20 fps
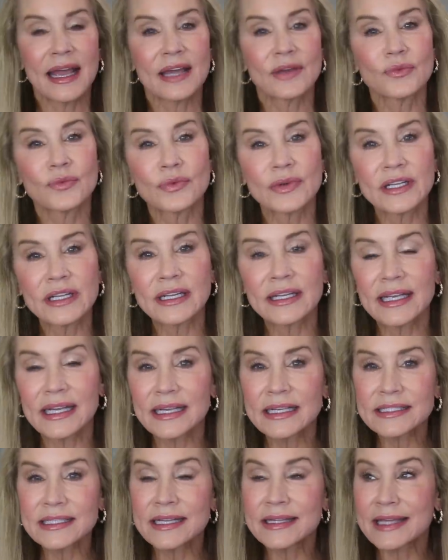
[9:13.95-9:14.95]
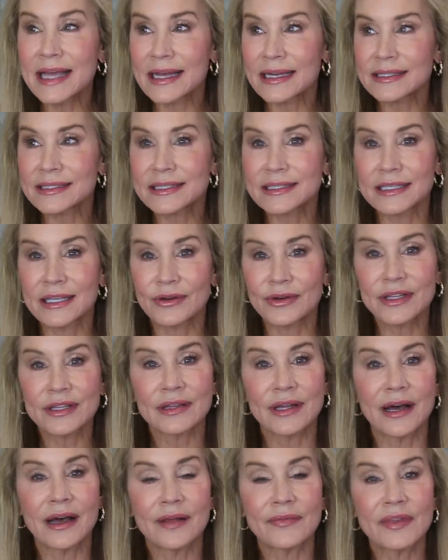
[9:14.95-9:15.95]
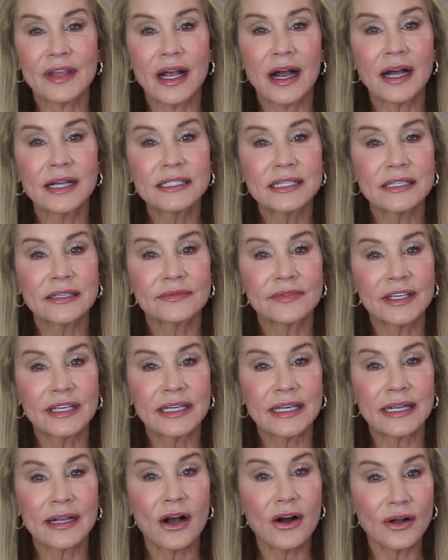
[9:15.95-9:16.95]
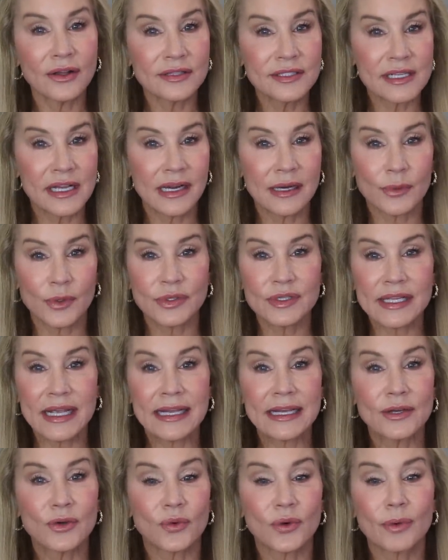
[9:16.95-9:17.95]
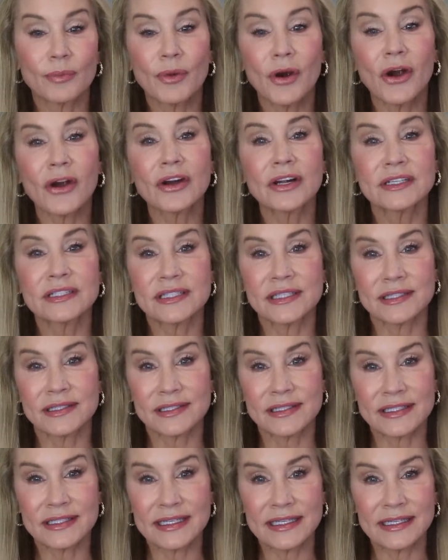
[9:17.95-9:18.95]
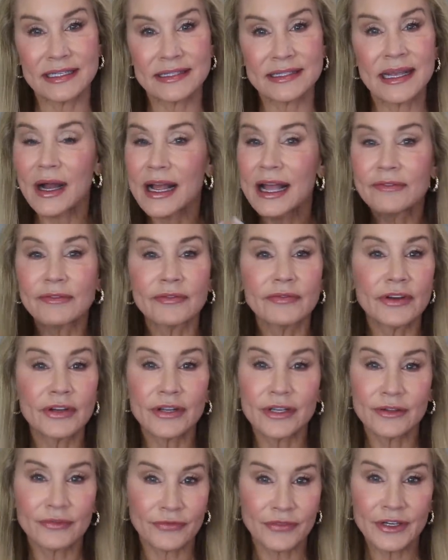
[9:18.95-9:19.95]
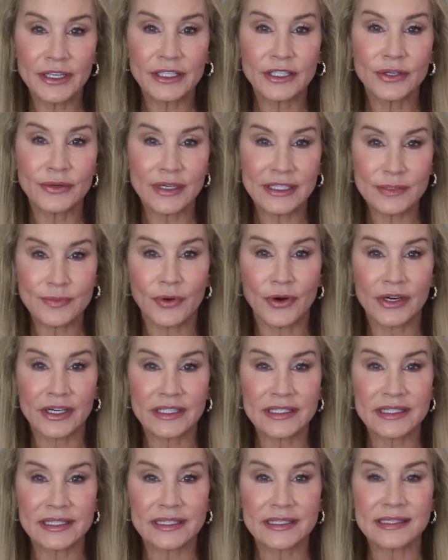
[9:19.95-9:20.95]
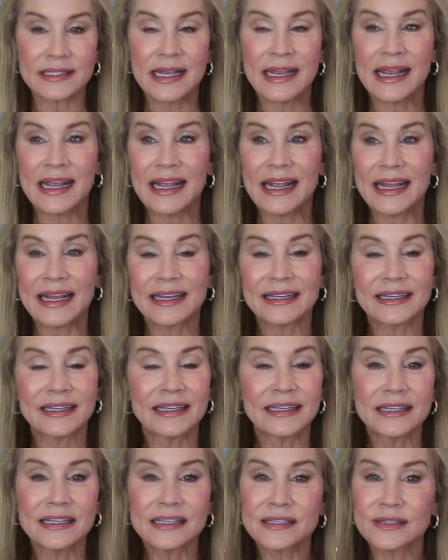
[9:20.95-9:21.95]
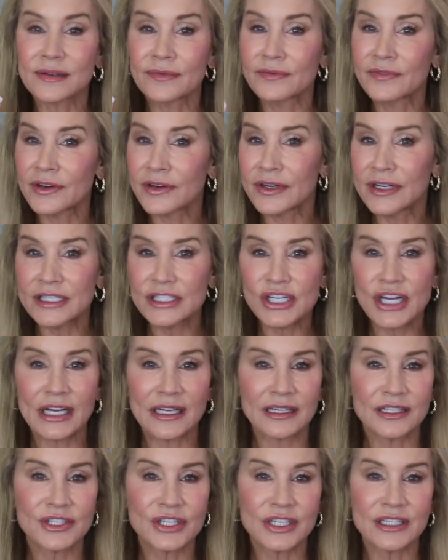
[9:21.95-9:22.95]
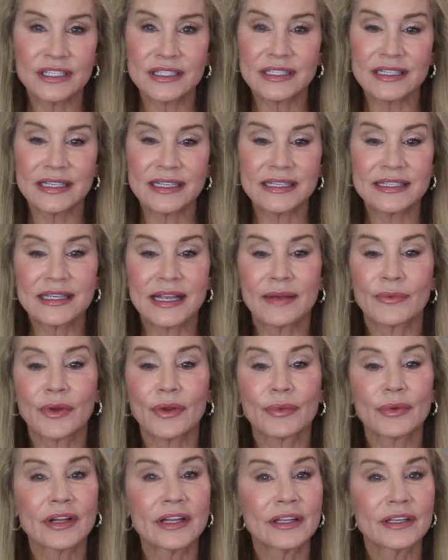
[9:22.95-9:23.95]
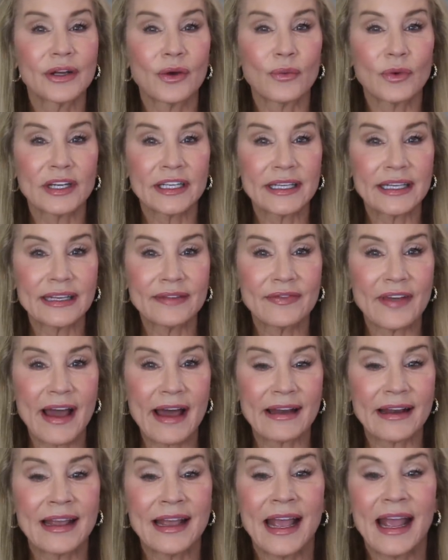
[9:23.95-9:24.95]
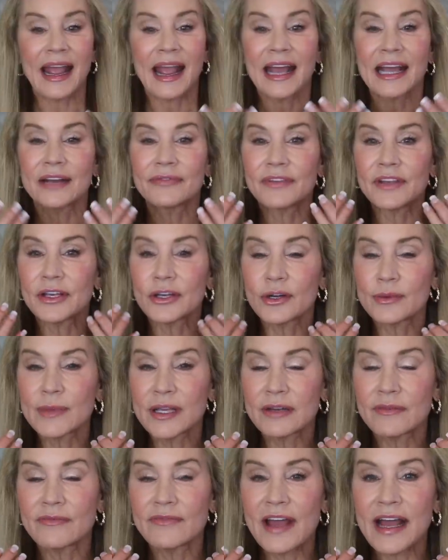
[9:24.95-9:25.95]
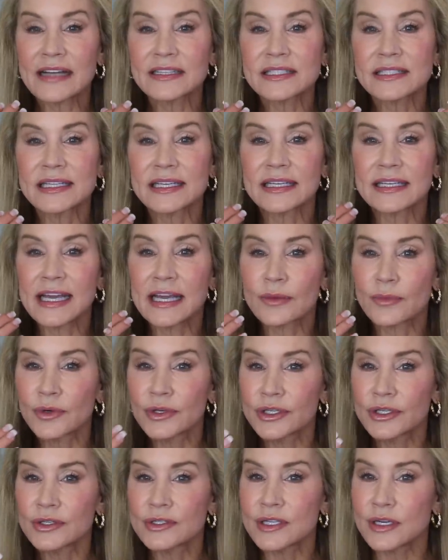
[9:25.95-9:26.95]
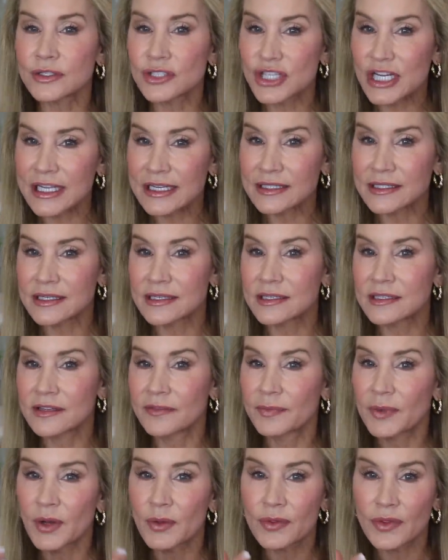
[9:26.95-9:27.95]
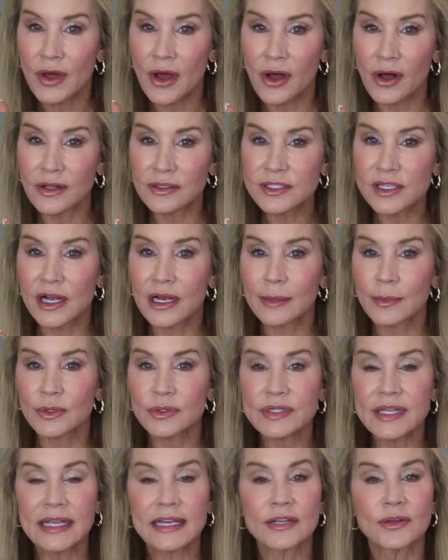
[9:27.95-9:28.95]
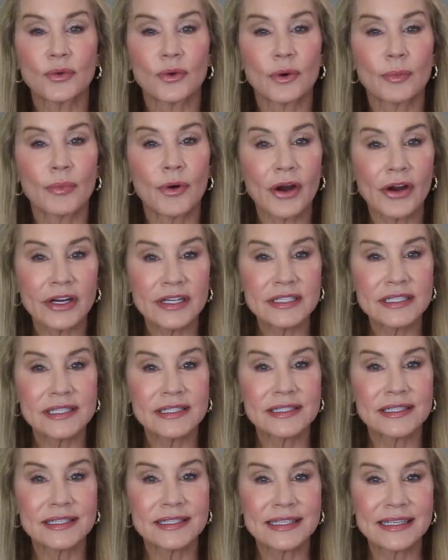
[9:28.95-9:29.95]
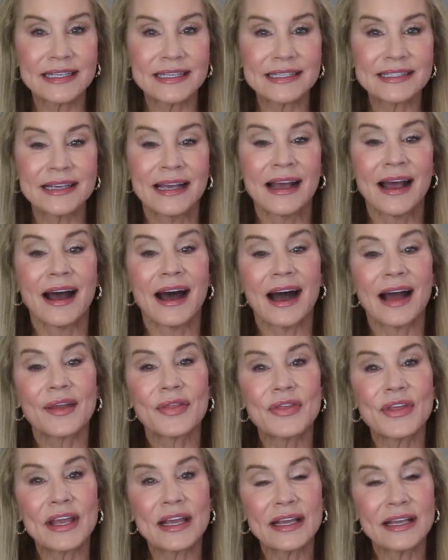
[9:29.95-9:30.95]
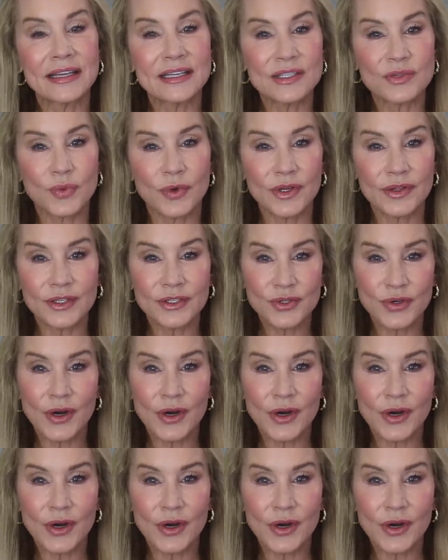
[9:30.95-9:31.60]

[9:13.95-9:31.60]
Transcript: And really, isn't that a scary thought, the idea of getting Alzheimer's and or Parkinson's disease? I have a very good friend who has Parkinson's, and it is a very challenging disease, and we really don't want to get that. And if intermittent fasting can reduce our chances of both Alzheimer's and or Parkinson's disease, I think it is worth a